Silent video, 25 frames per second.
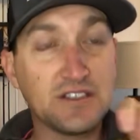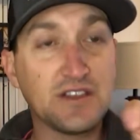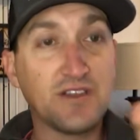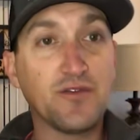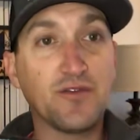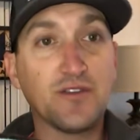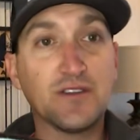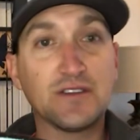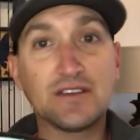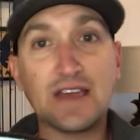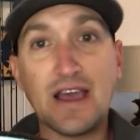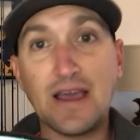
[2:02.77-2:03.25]

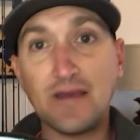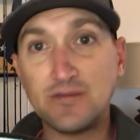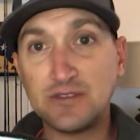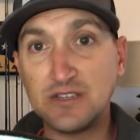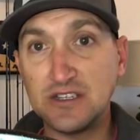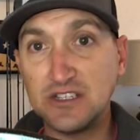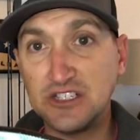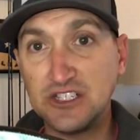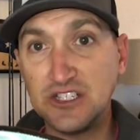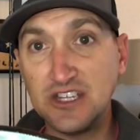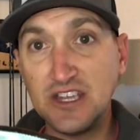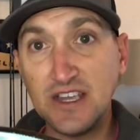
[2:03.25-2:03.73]
different types
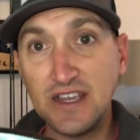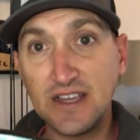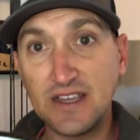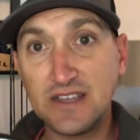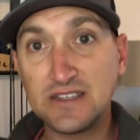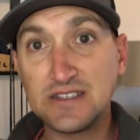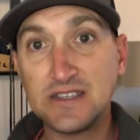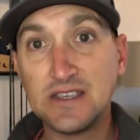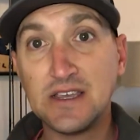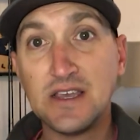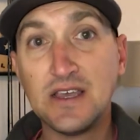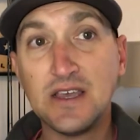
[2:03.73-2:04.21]
of
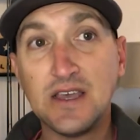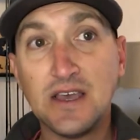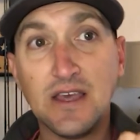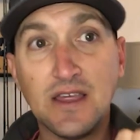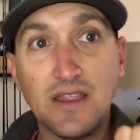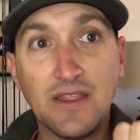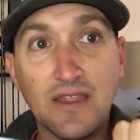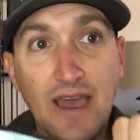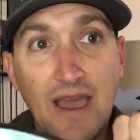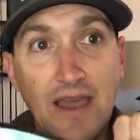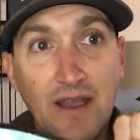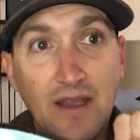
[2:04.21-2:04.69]
jigs
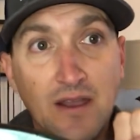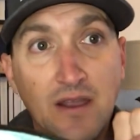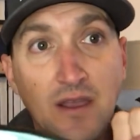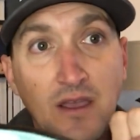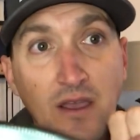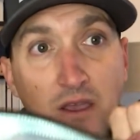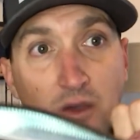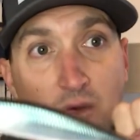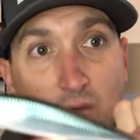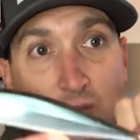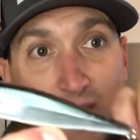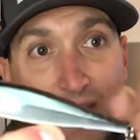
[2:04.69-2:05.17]
that
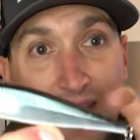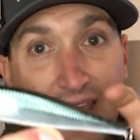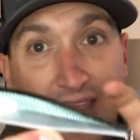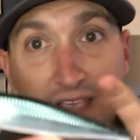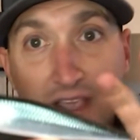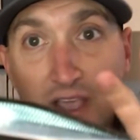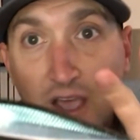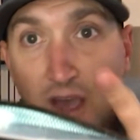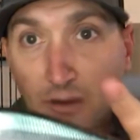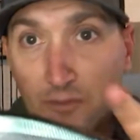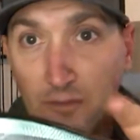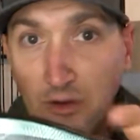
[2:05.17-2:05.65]
when they
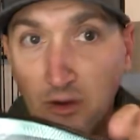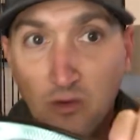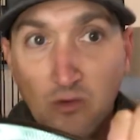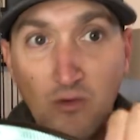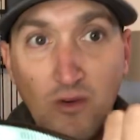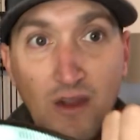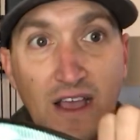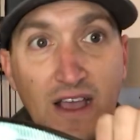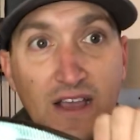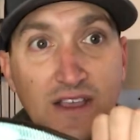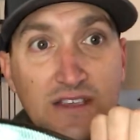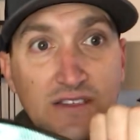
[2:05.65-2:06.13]
come to
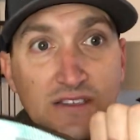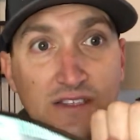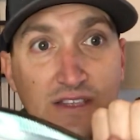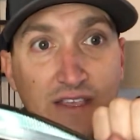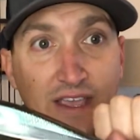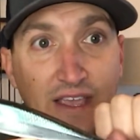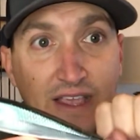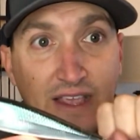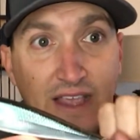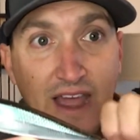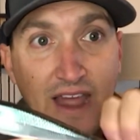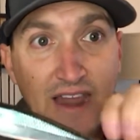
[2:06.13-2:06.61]
rest,
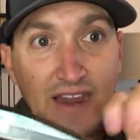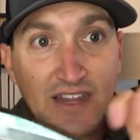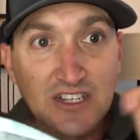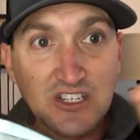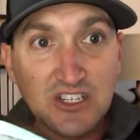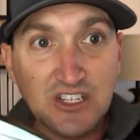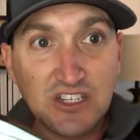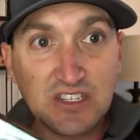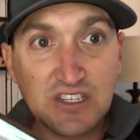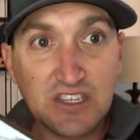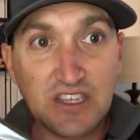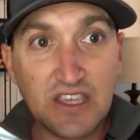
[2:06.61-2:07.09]
it kind of
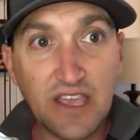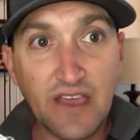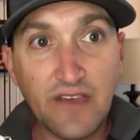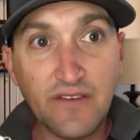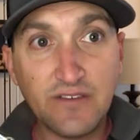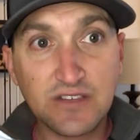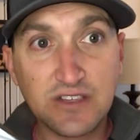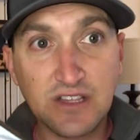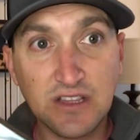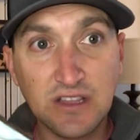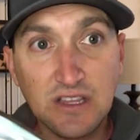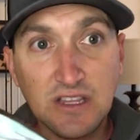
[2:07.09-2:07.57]
just
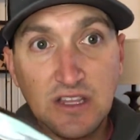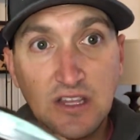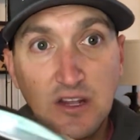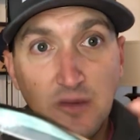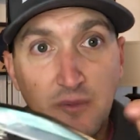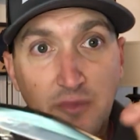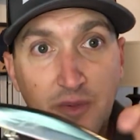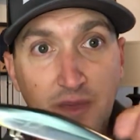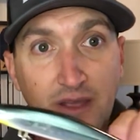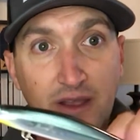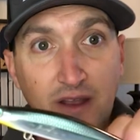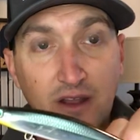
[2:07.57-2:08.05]
gives a little
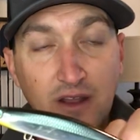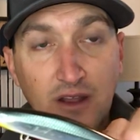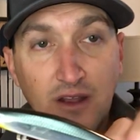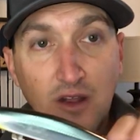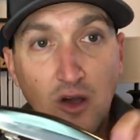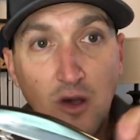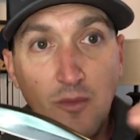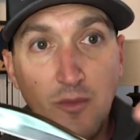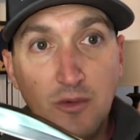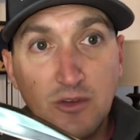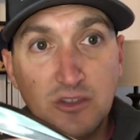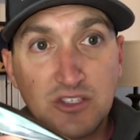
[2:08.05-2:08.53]
bit, it
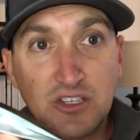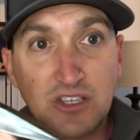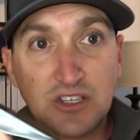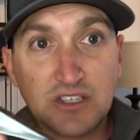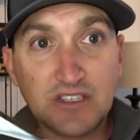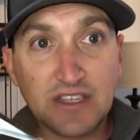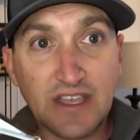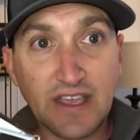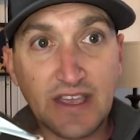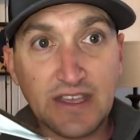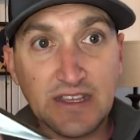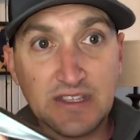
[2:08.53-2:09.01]
almost
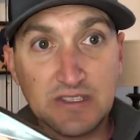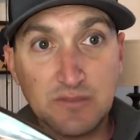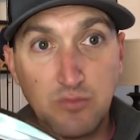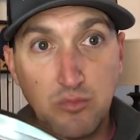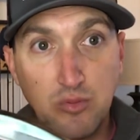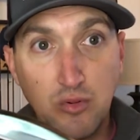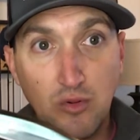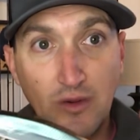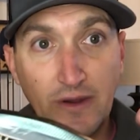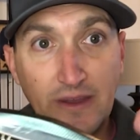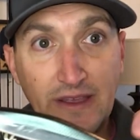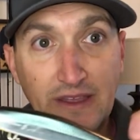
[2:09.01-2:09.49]
looks like it's
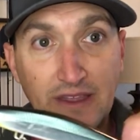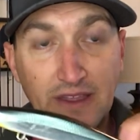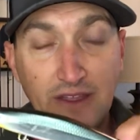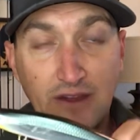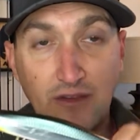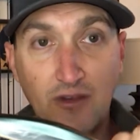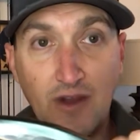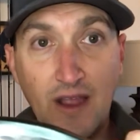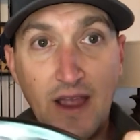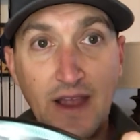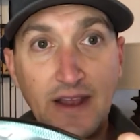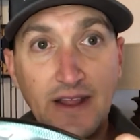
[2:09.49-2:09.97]

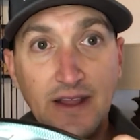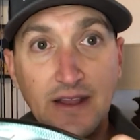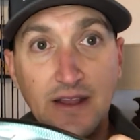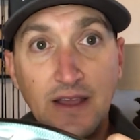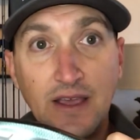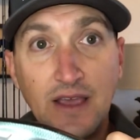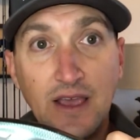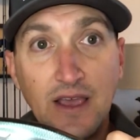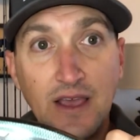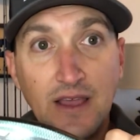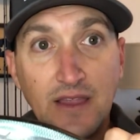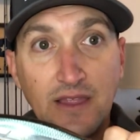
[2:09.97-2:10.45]
breathing, right?
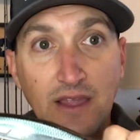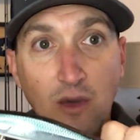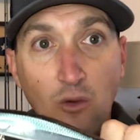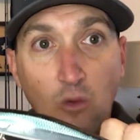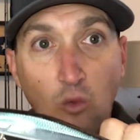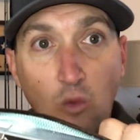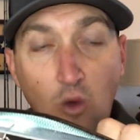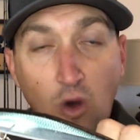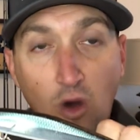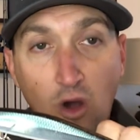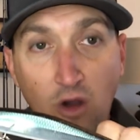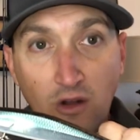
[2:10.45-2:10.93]
That
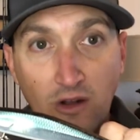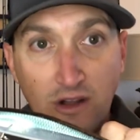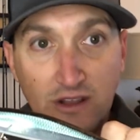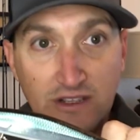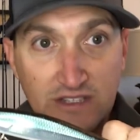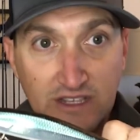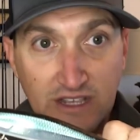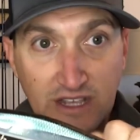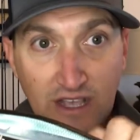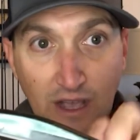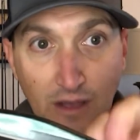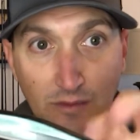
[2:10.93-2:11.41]
water,
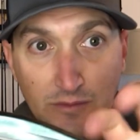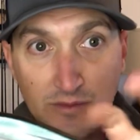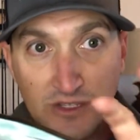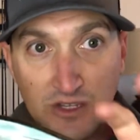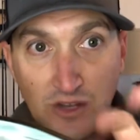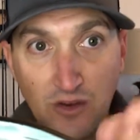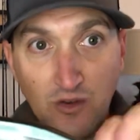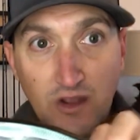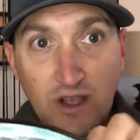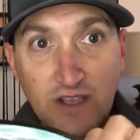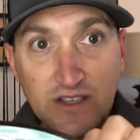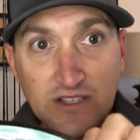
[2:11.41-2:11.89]
as it comes
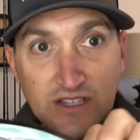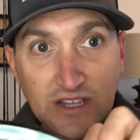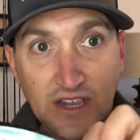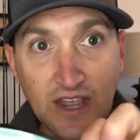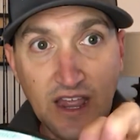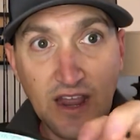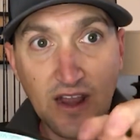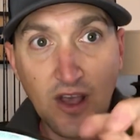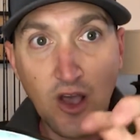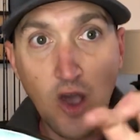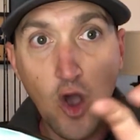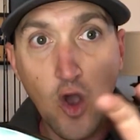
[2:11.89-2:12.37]
to rest, it
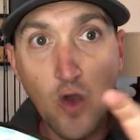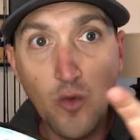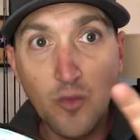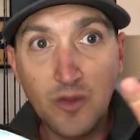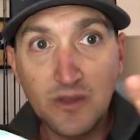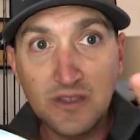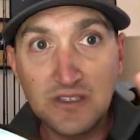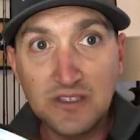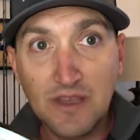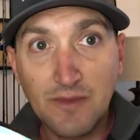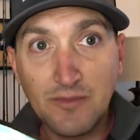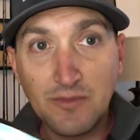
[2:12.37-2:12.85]
kind of
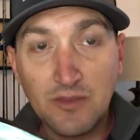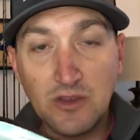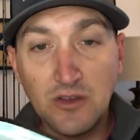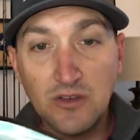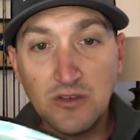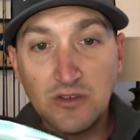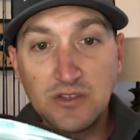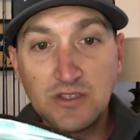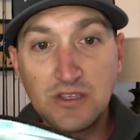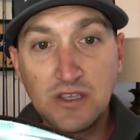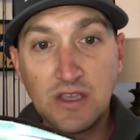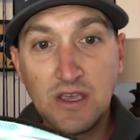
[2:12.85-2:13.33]
opens up
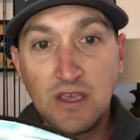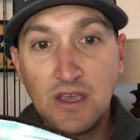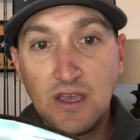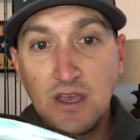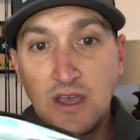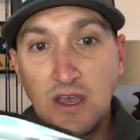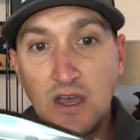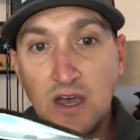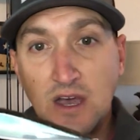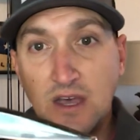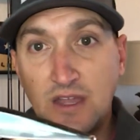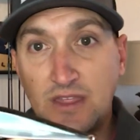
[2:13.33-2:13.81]
those
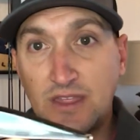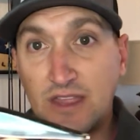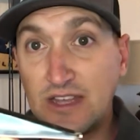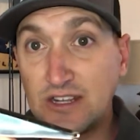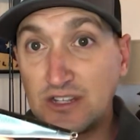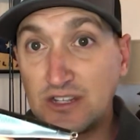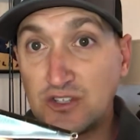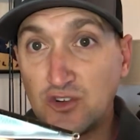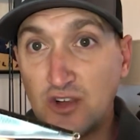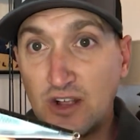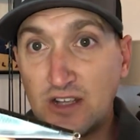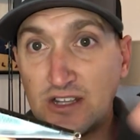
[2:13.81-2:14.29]

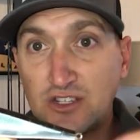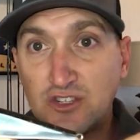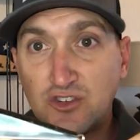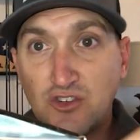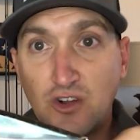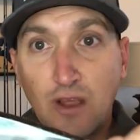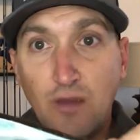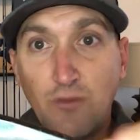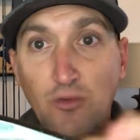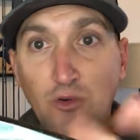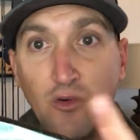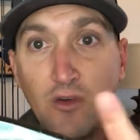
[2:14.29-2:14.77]
that dress
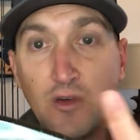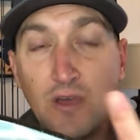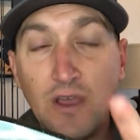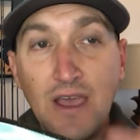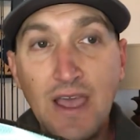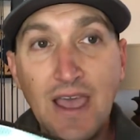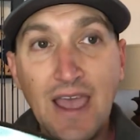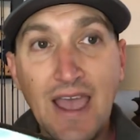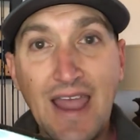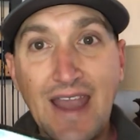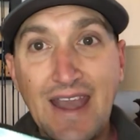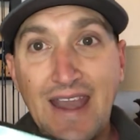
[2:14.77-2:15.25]
treble,
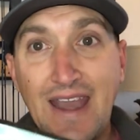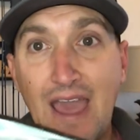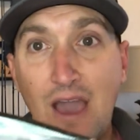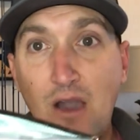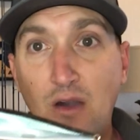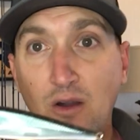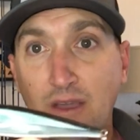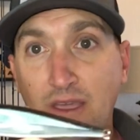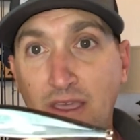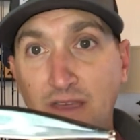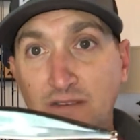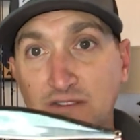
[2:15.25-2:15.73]
and
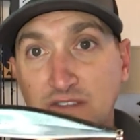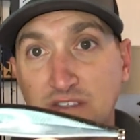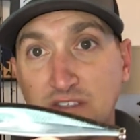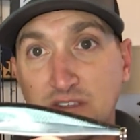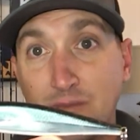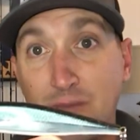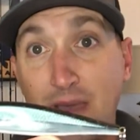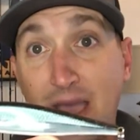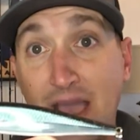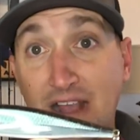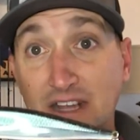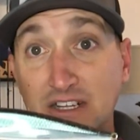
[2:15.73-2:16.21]
now it gives us
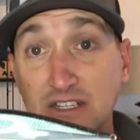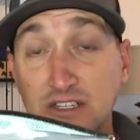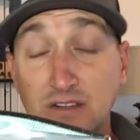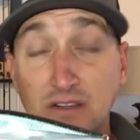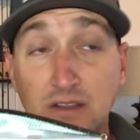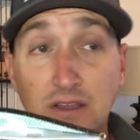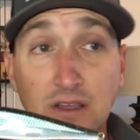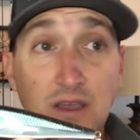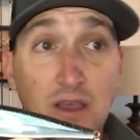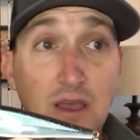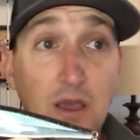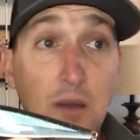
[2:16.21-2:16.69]
some action.
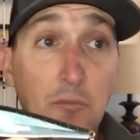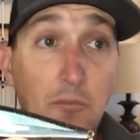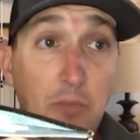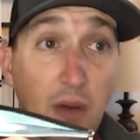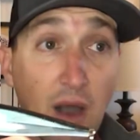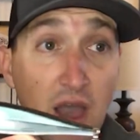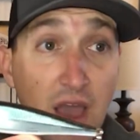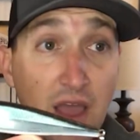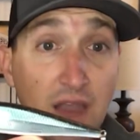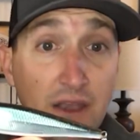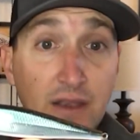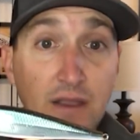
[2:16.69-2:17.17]

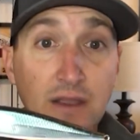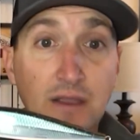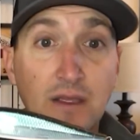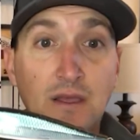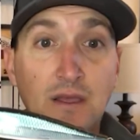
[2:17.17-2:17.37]
But